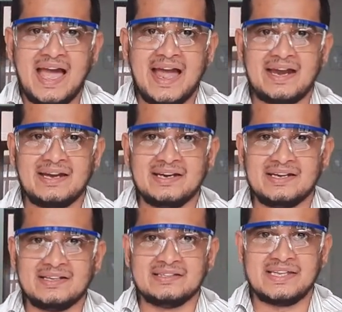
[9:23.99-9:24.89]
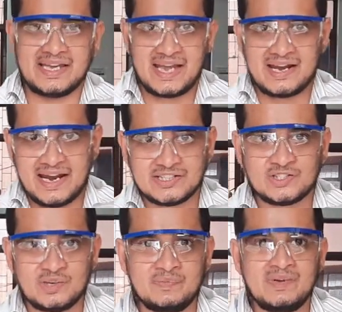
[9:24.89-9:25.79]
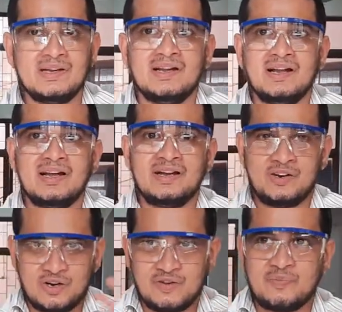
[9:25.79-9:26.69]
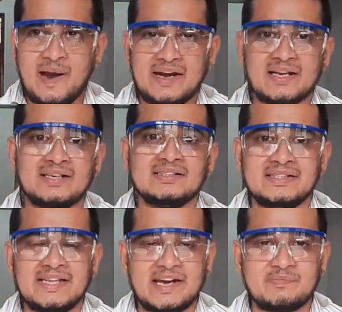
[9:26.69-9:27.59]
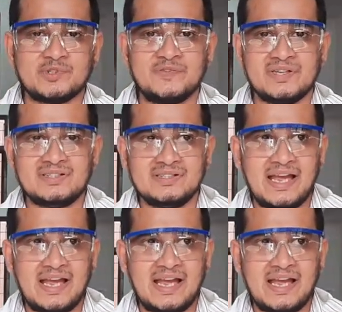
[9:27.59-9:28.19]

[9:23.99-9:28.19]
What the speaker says: and they can absorb a lot of particles in the atmosphere,